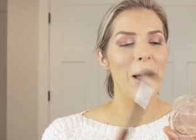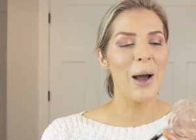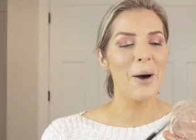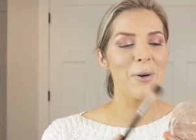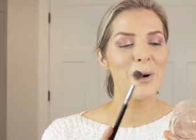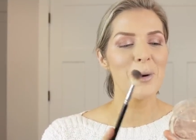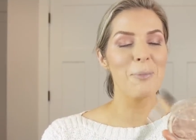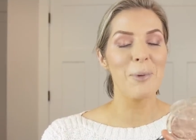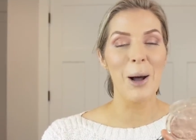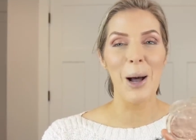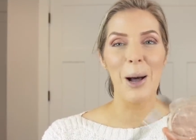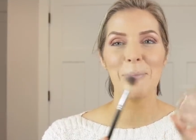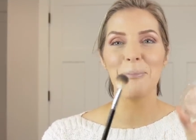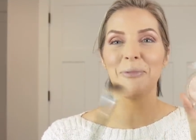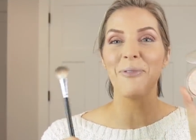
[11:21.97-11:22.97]
Powder
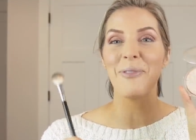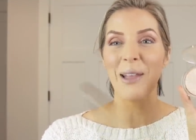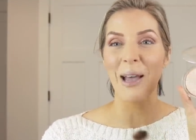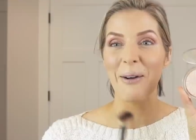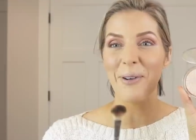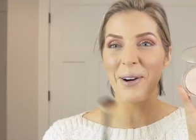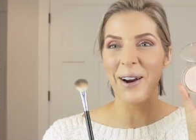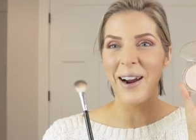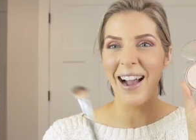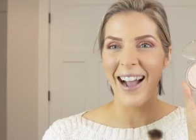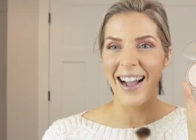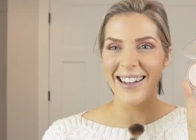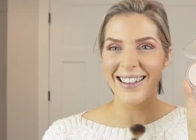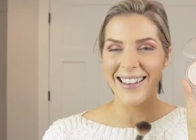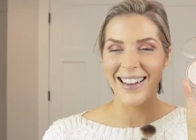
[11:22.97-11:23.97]
Pop Flower
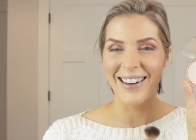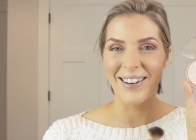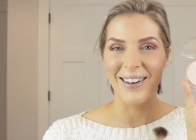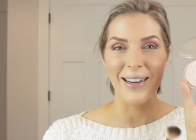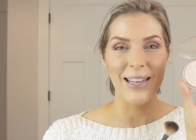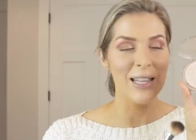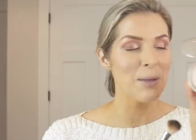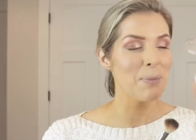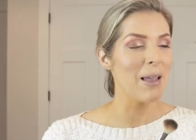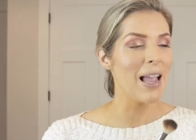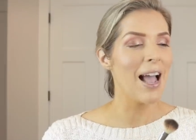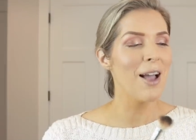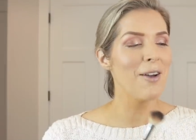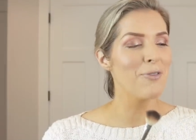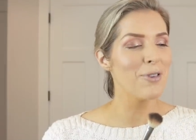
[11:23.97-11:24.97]
Highlighter. It gets
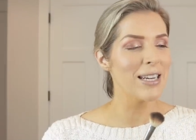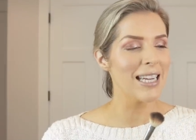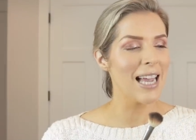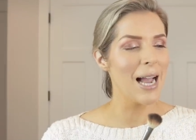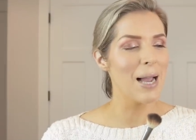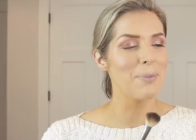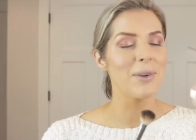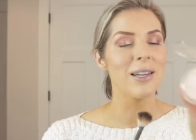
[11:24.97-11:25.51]
me every time.